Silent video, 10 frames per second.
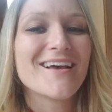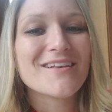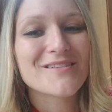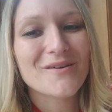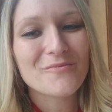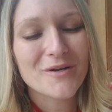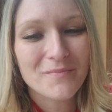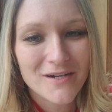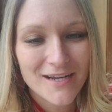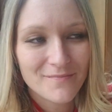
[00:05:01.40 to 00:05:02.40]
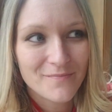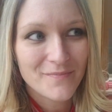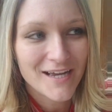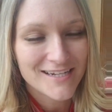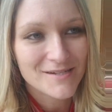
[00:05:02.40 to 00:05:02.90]
So Wilbur had
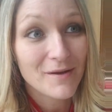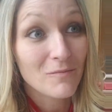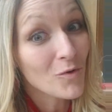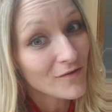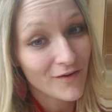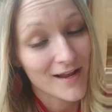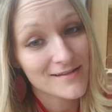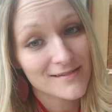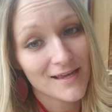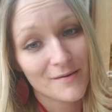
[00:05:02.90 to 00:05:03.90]
begun to make more friends on the